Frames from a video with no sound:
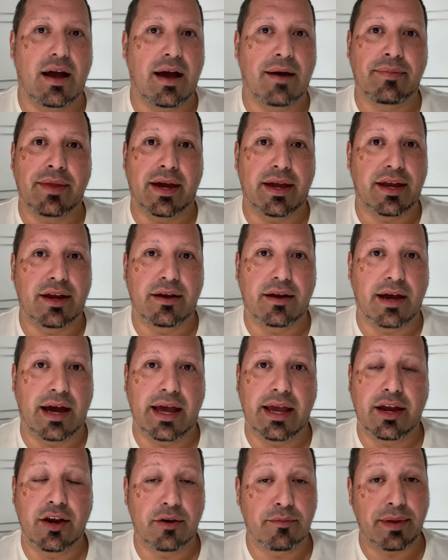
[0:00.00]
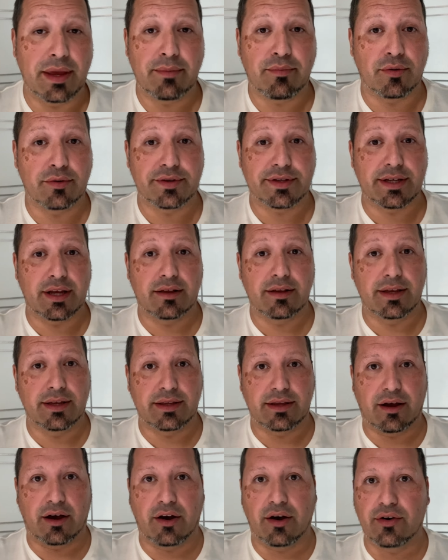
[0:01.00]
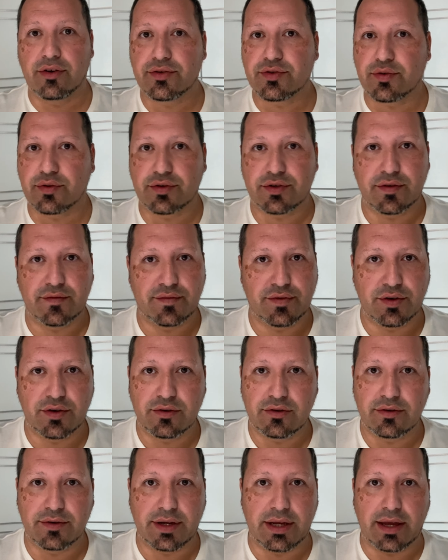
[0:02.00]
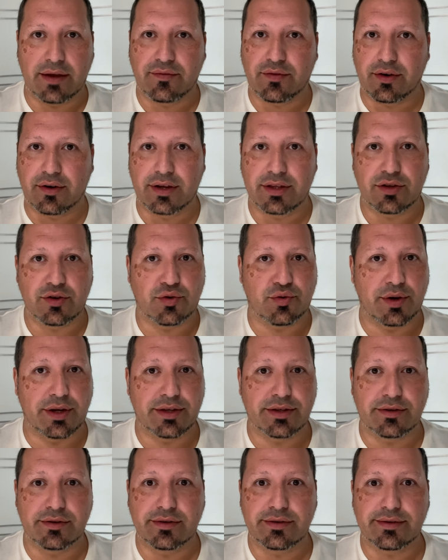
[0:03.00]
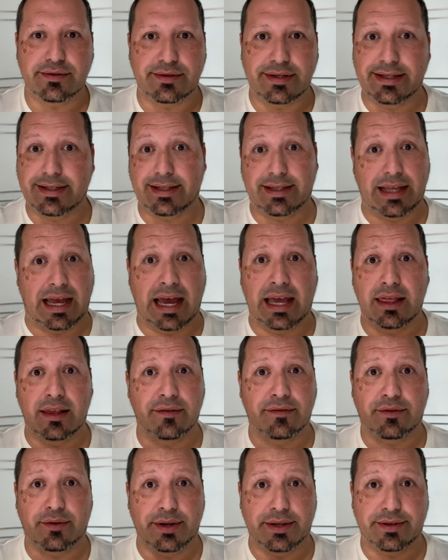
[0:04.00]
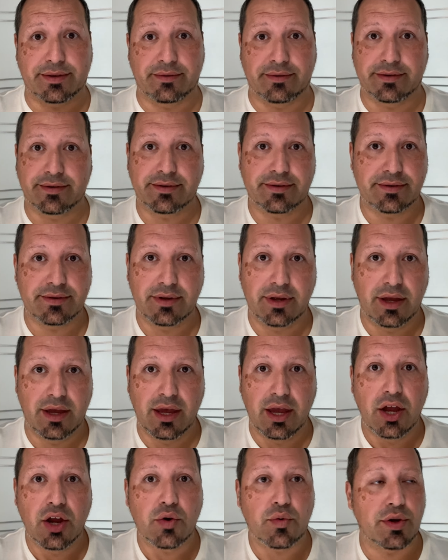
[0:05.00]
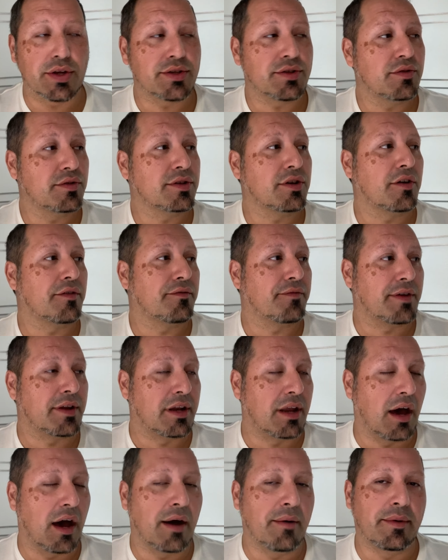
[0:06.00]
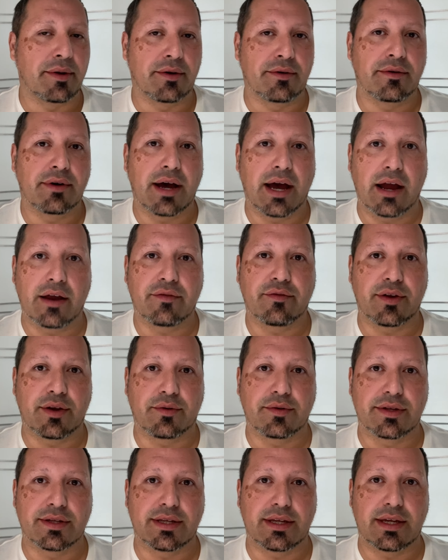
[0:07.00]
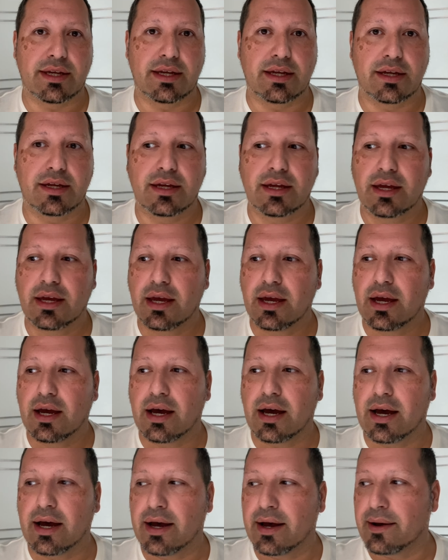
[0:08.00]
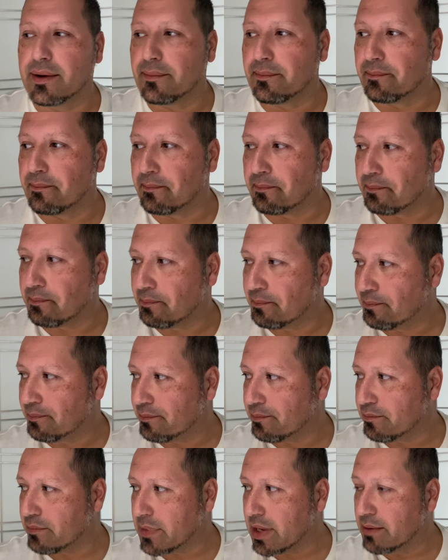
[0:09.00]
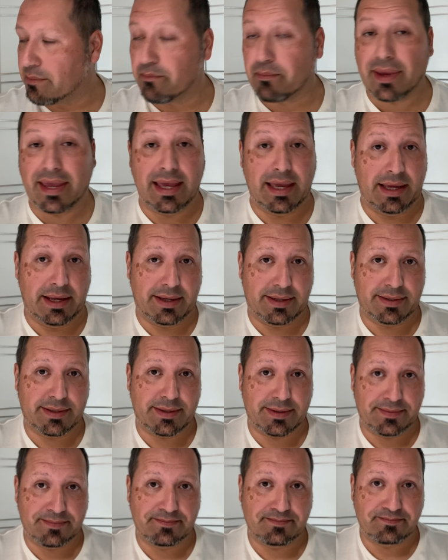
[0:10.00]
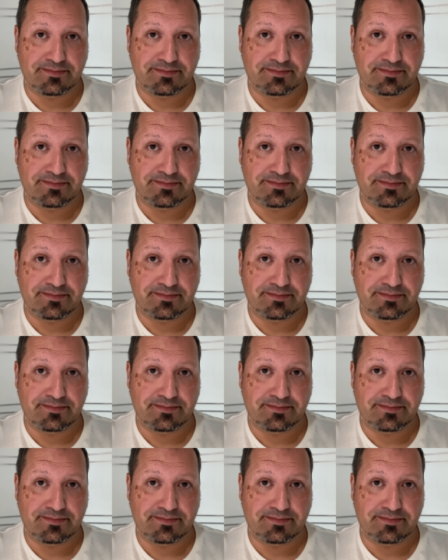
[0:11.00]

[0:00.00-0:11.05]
I'm not here. I hear people selling all sorts of jewelry. If you're into crystals, listen, I love crystals. Crystals are phenomenal high frequency um, beings.